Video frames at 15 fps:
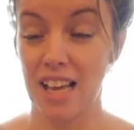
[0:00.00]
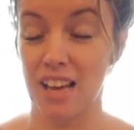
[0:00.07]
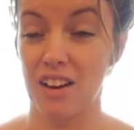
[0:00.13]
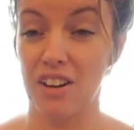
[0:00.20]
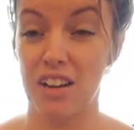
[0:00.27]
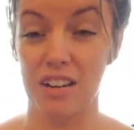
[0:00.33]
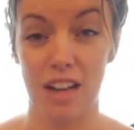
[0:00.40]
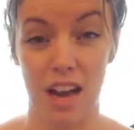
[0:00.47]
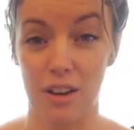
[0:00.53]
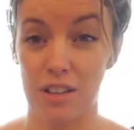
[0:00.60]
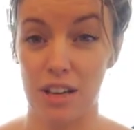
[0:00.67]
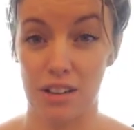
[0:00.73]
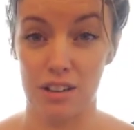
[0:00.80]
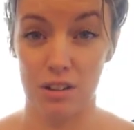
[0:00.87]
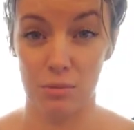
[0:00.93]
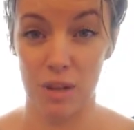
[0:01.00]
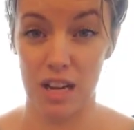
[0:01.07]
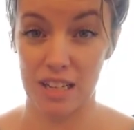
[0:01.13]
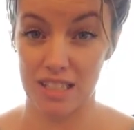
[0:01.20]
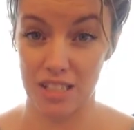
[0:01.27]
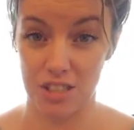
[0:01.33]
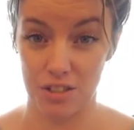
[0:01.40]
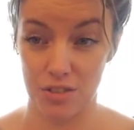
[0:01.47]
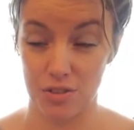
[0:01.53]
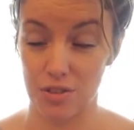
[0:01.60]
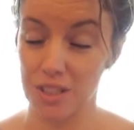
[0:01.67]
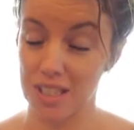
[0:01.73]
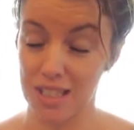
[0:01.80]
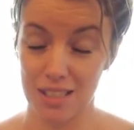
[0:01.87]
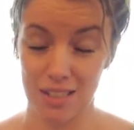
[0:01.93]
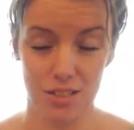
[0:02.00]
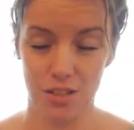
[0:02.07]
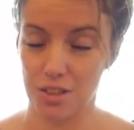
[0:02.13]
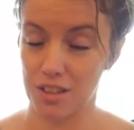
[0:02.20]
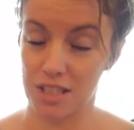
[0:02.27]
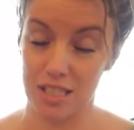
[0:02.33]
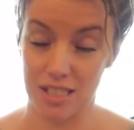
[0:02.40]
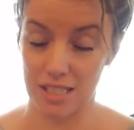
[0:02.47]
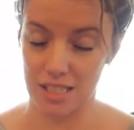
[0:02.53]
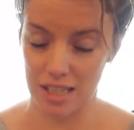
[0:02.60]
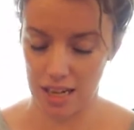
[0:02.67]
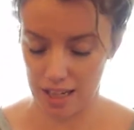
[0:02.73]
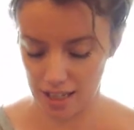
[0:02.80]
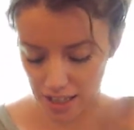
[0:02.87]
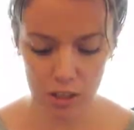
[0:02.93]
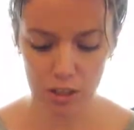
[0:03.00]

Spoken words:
and how that could apply to certain things today.